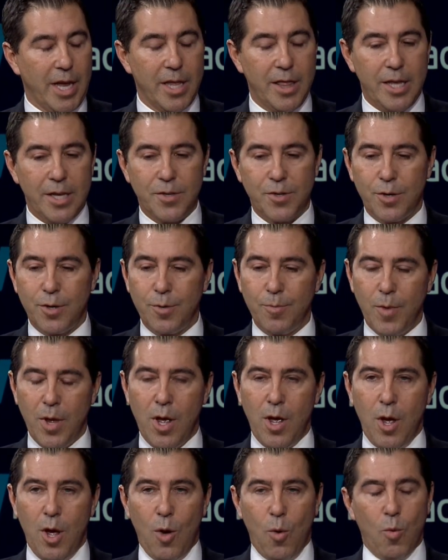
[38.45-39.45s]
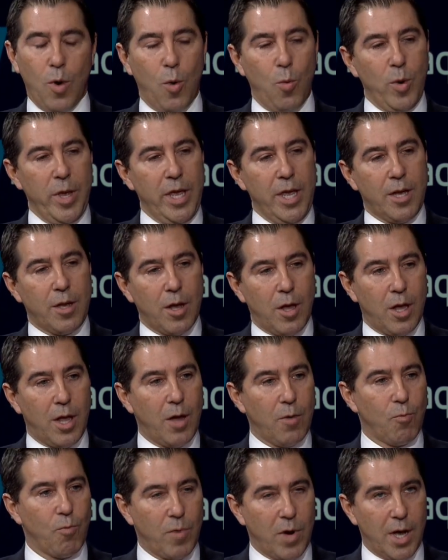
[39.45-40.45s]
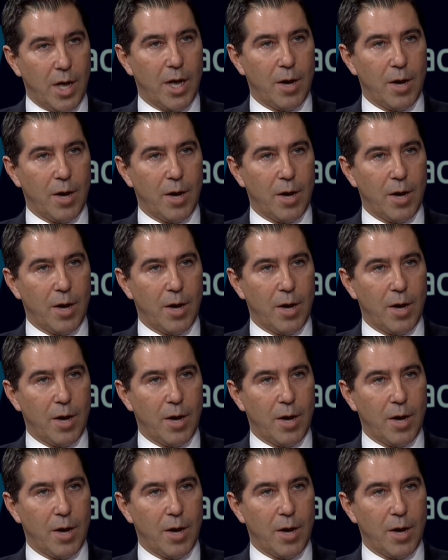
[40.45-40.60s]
And these are what we call